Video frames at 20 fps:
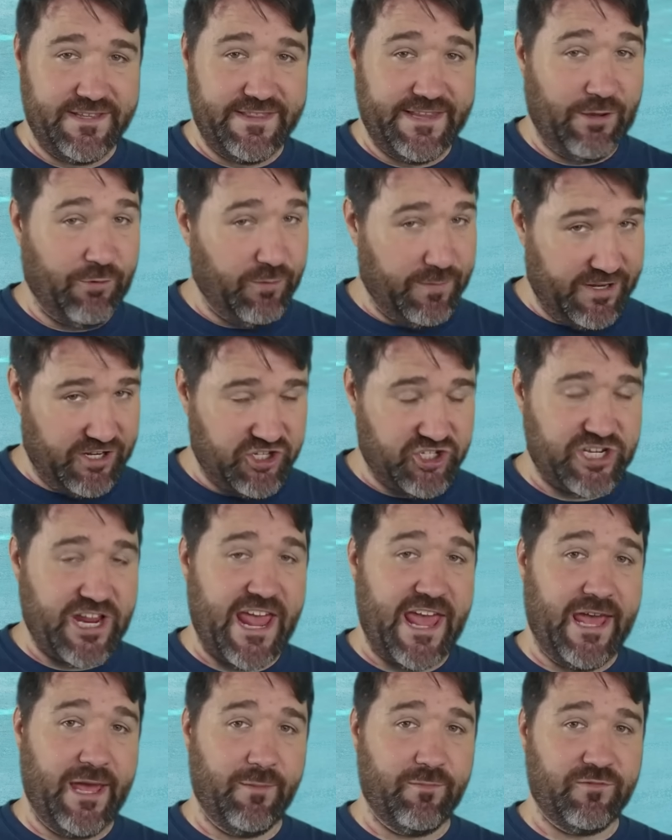That would be a
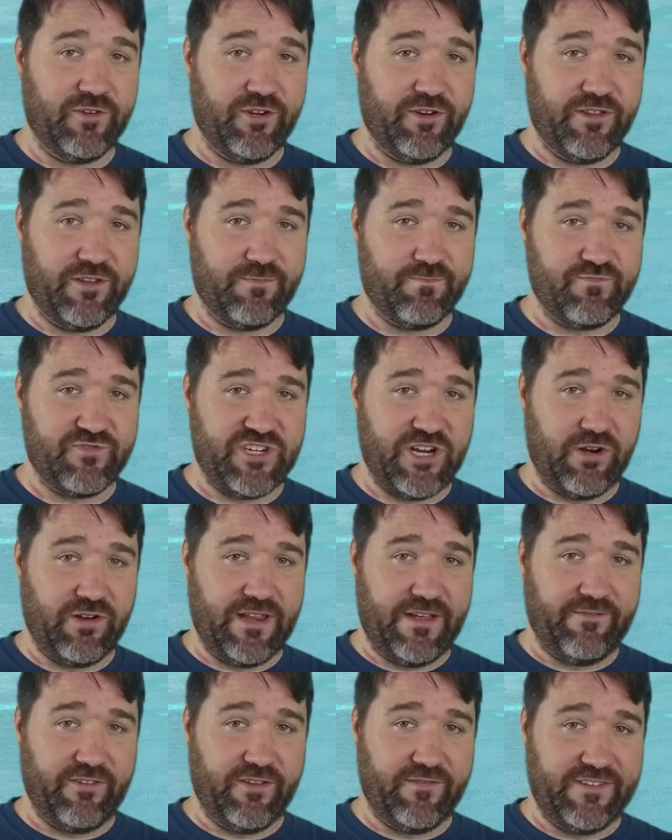shame due to the sheer
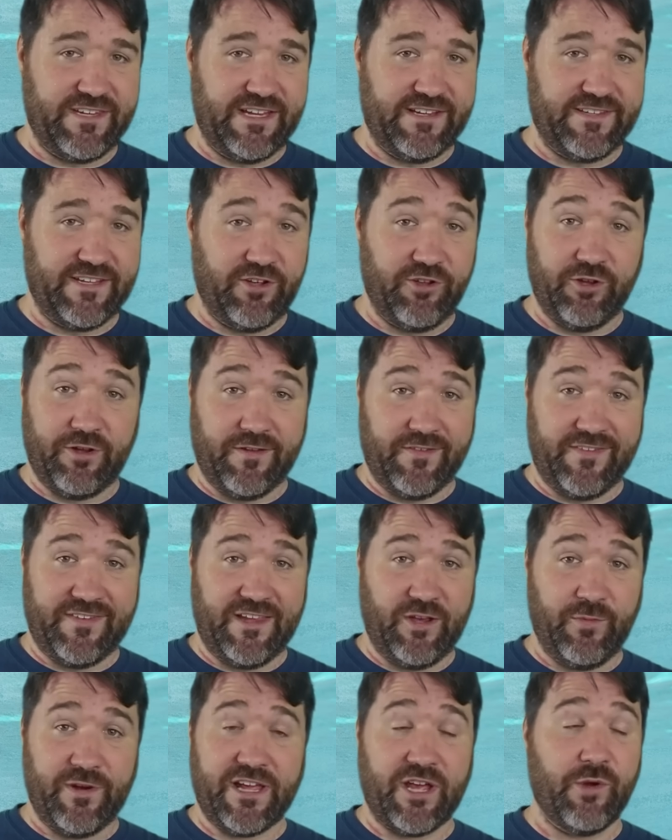level of detail you can
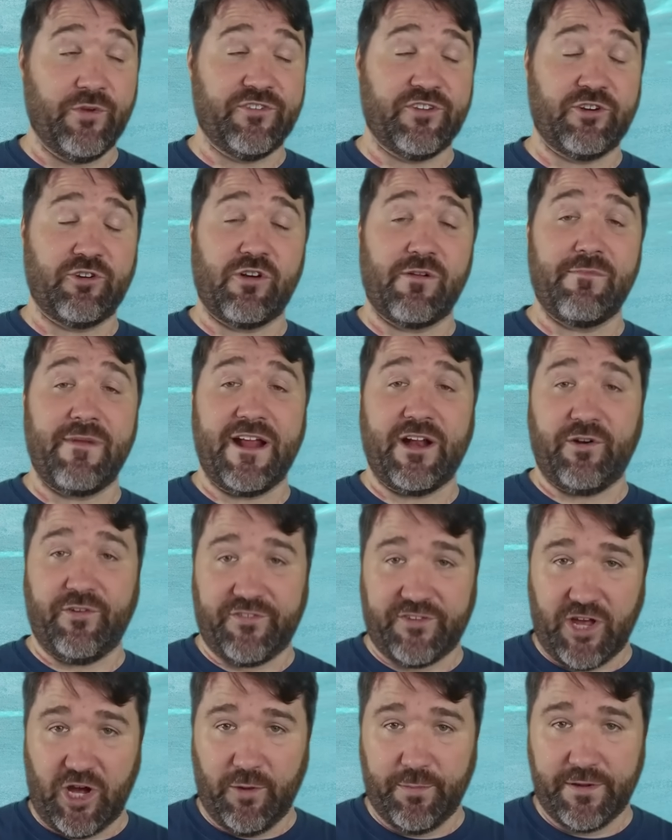see when it goes under a
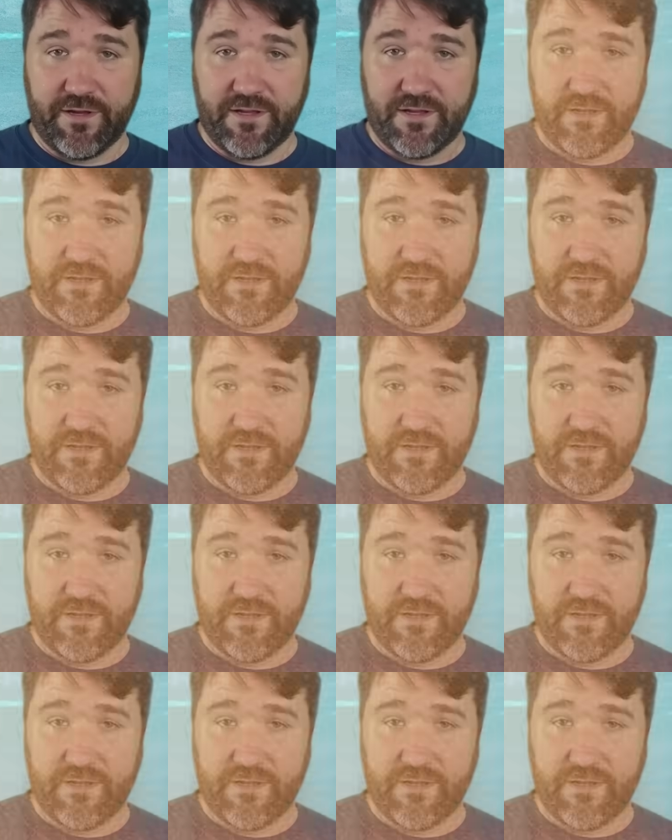microscope.